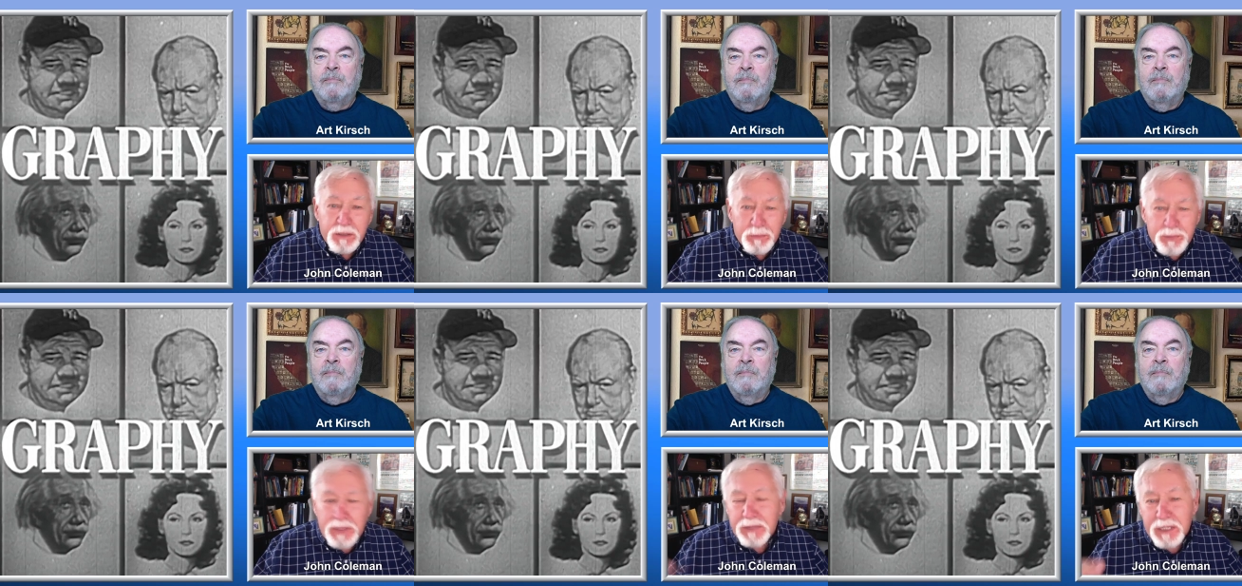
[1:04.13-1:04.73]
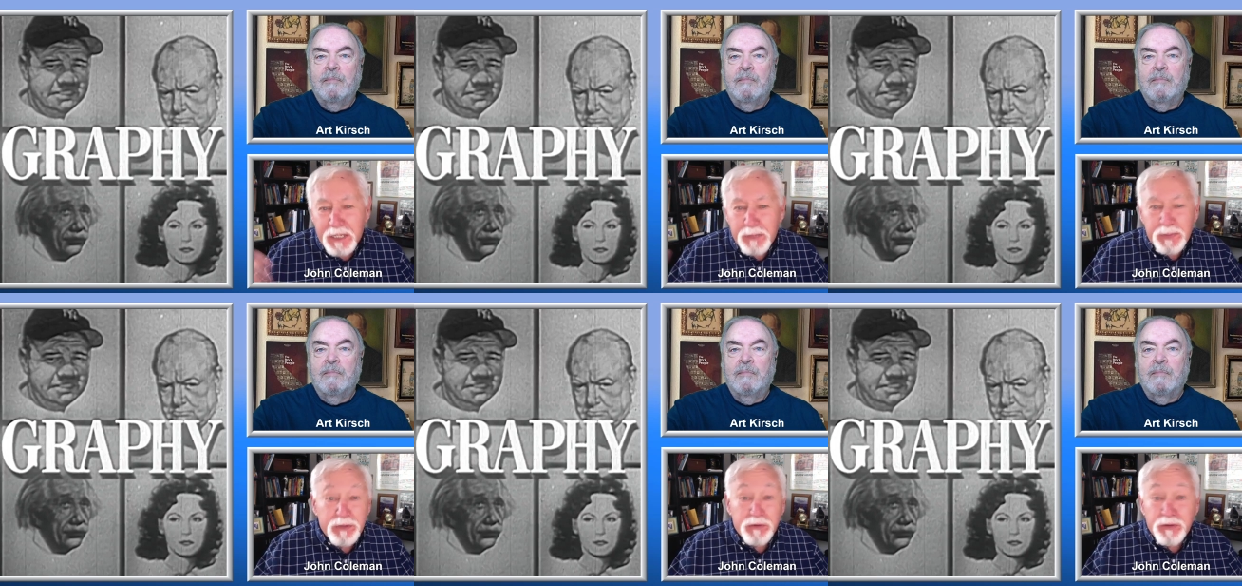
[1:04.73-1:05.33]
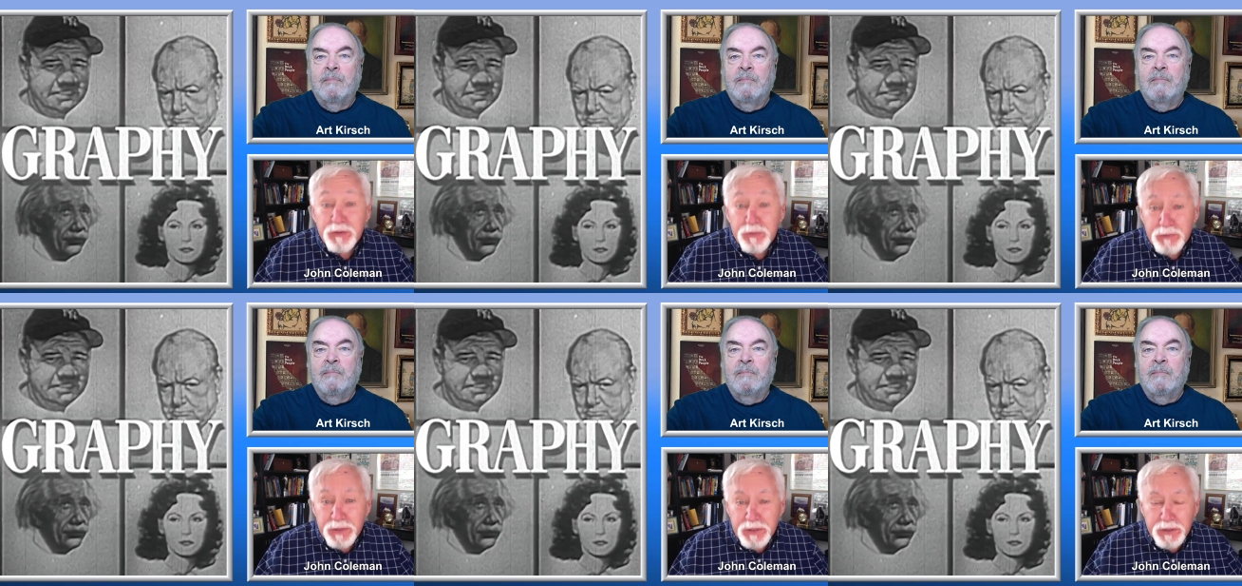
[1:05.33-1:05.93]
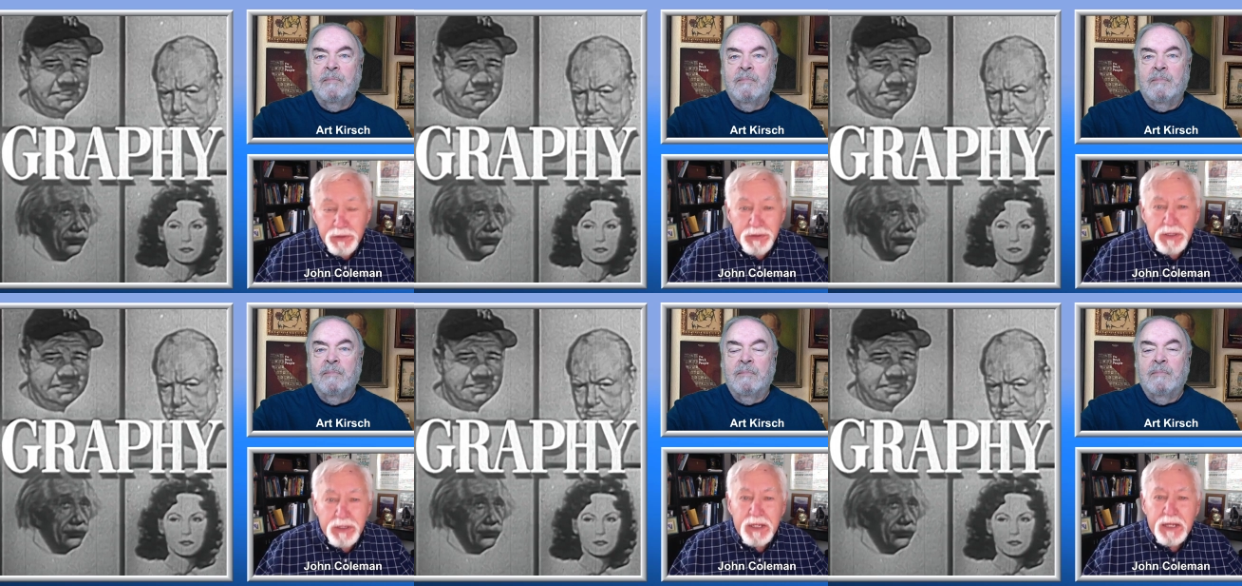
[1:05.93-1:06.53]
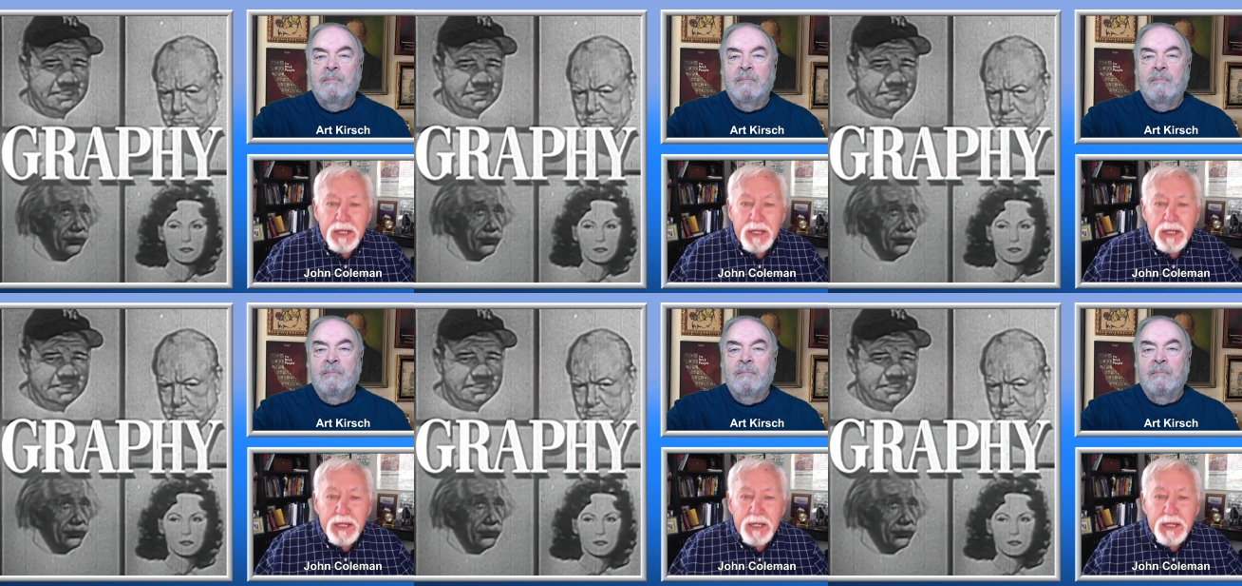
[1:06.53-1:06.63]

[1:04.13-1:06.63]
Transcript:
Speaker 1: you know, probably a couple of years, two, three years.